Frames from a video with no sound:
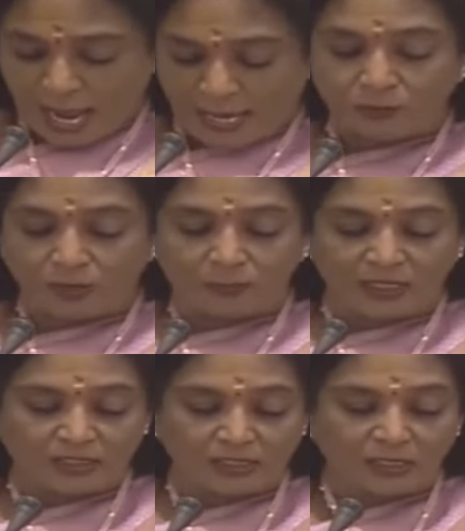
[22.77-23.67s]
annual
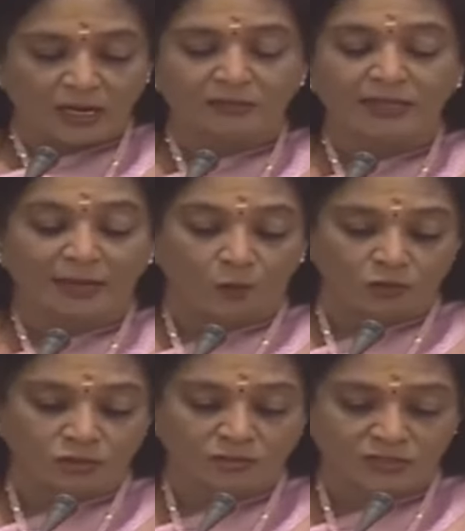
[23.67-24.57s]
meeting at
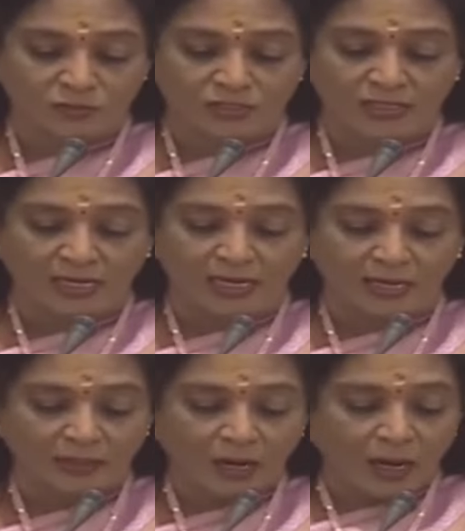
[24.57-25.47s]
Davos,
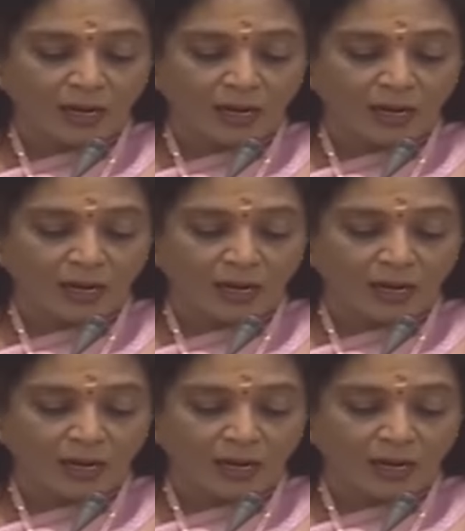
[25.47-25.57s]
Switzerland,